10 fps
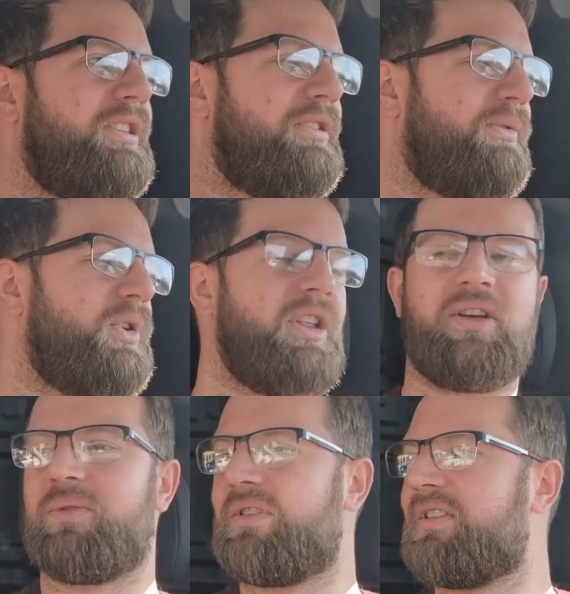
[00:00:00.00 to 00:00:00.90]
Funny
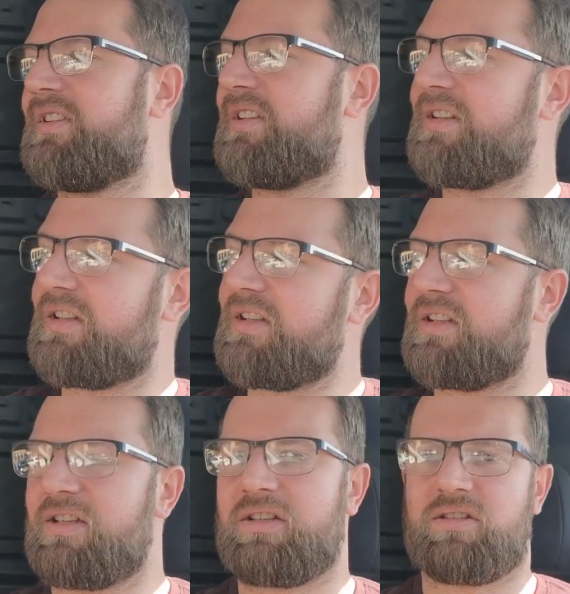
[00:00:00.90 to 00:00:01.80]
though,
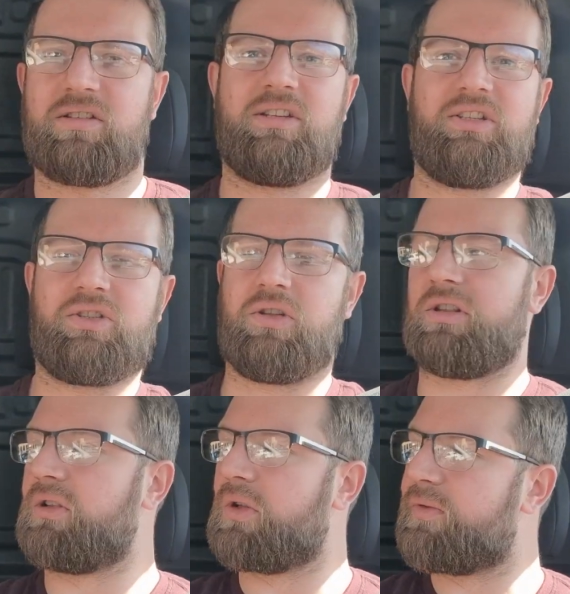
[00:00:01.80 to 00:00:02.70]
he's
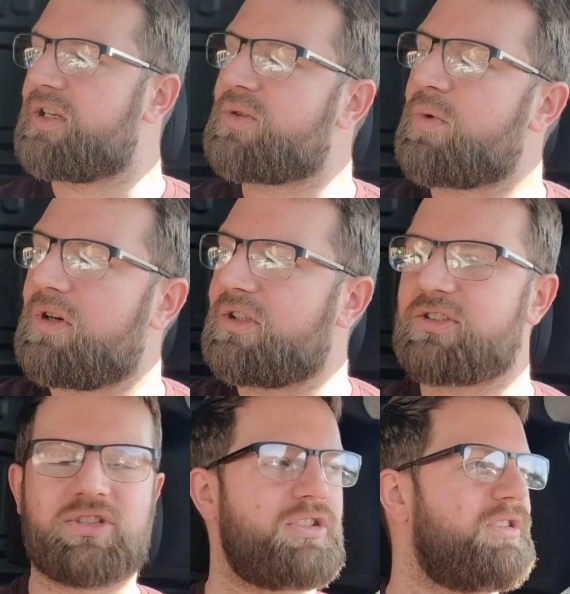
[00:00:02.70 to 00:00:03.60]
loving his walks.